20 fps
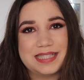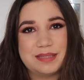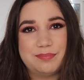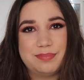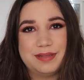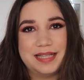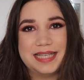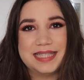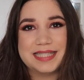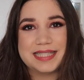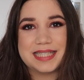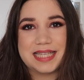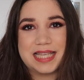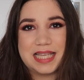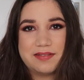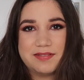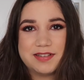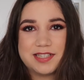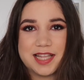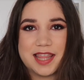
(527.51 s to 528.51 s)
please
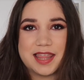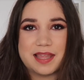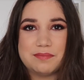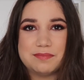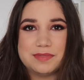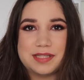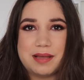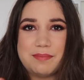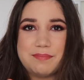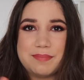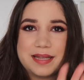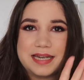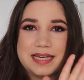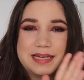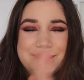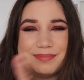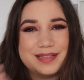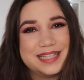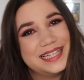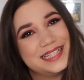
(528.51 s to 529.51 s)
give it a thumbs up and
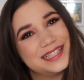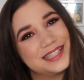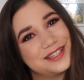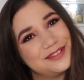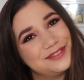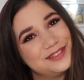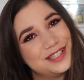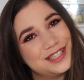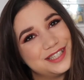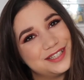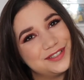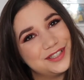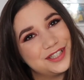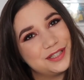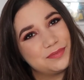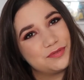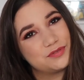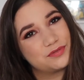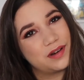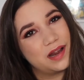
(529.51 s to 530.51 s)
please consider
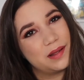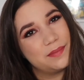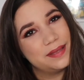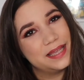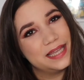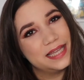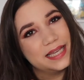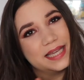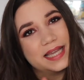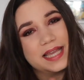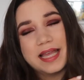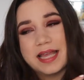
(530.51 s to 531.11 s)
subscribing.